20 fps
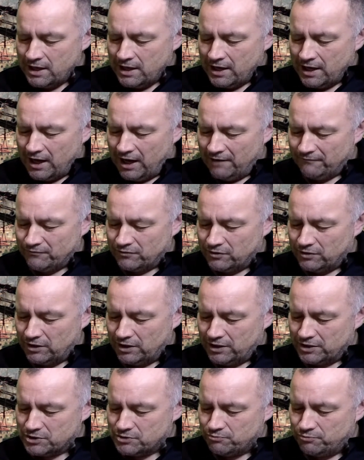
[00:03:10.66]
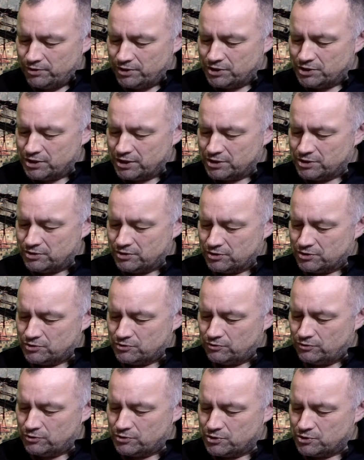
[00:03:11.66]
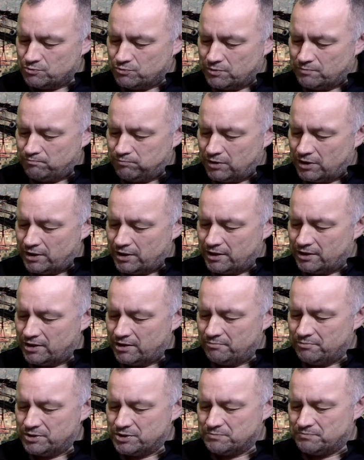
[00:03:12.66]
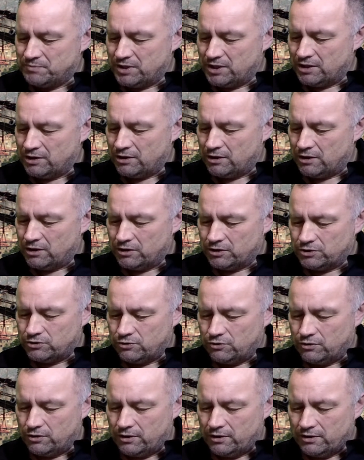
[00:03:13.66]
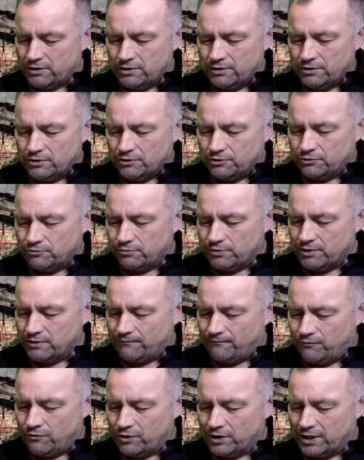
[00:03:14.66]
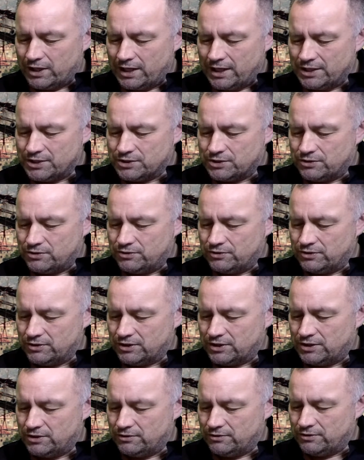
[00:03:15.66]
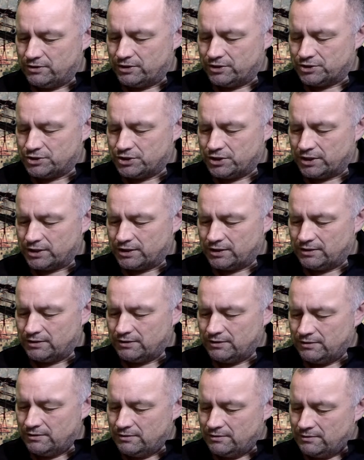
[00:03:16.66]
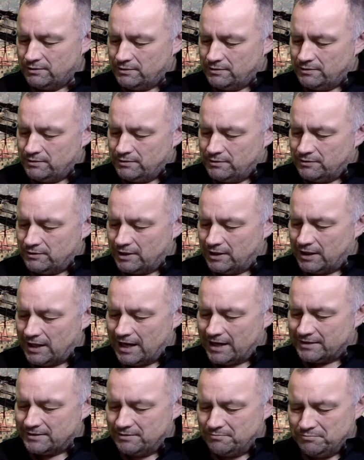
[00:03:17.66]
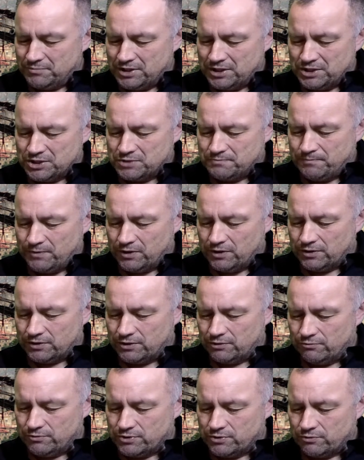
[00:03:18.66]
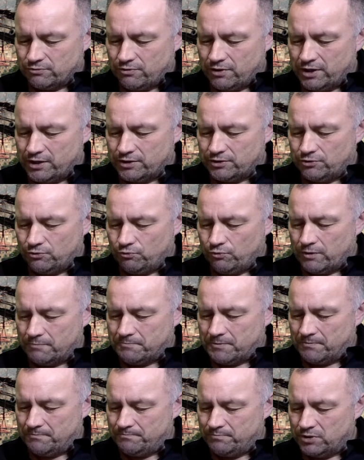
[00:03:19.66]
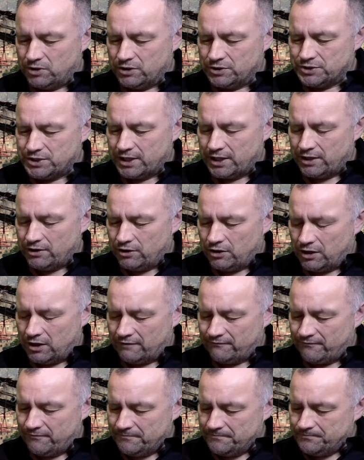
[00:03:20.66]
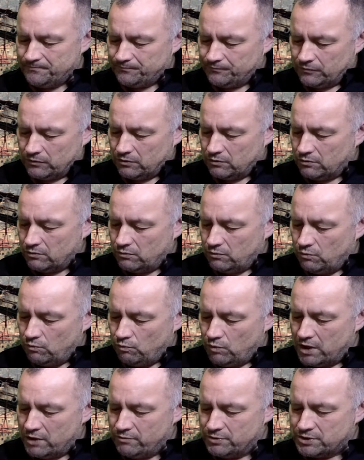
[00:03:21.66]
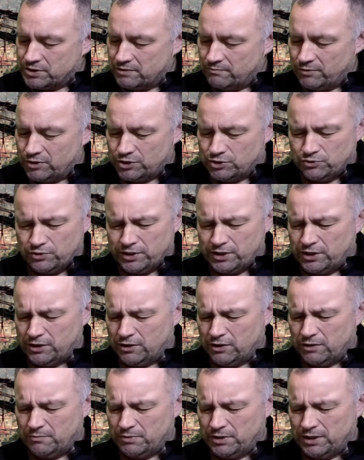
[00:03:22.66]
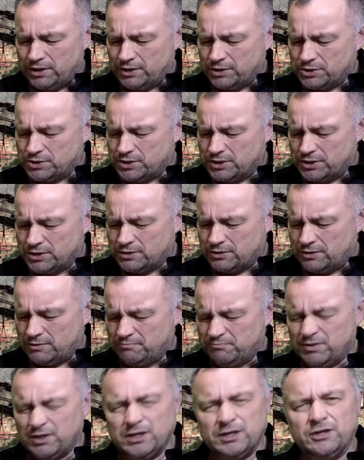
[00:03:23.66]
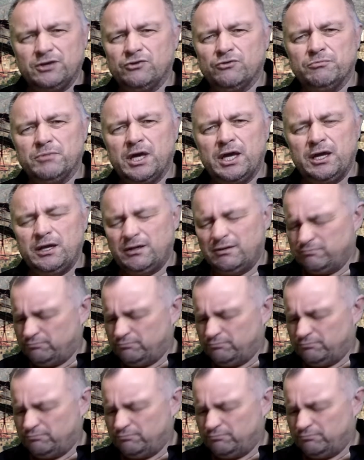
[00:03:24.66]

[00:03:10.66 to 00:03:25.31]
After lunch, we judged the soldiers with blood on them as being hardcore. 3 or 4 guys couldn't kill their chicken. They lacked the mean spirit that was required to rip a bird's head off. Why would someone join the army and insist on being humane?